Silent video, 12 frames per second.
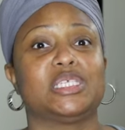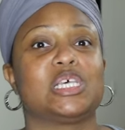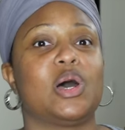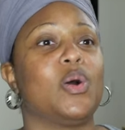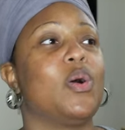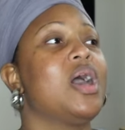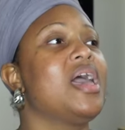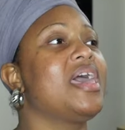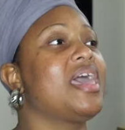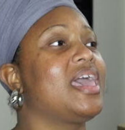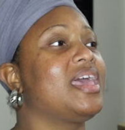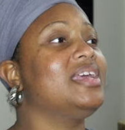So
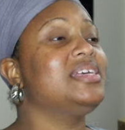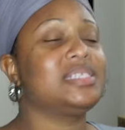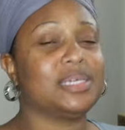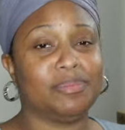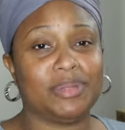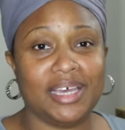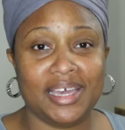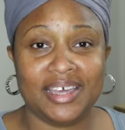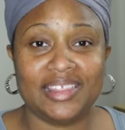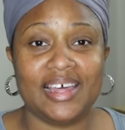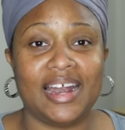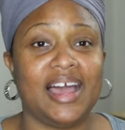it is
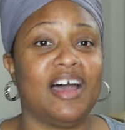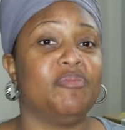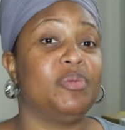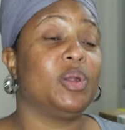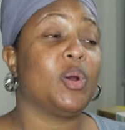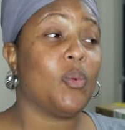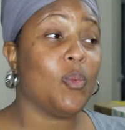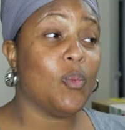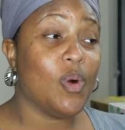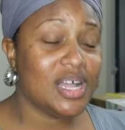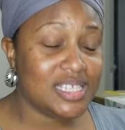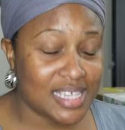something that I have been
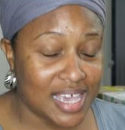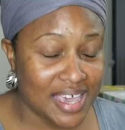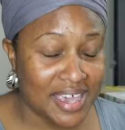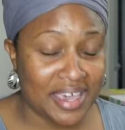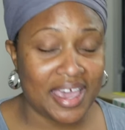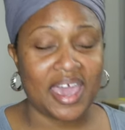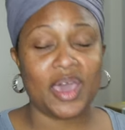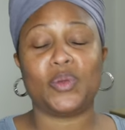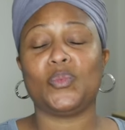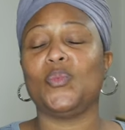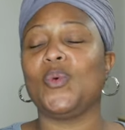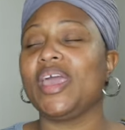wanting
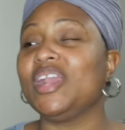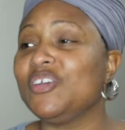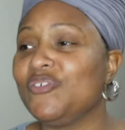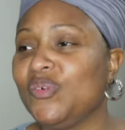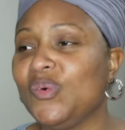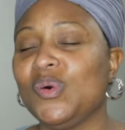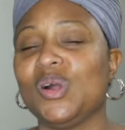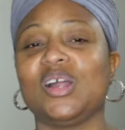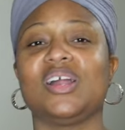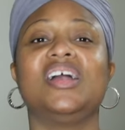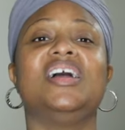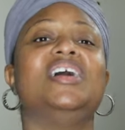and waiting
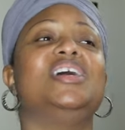for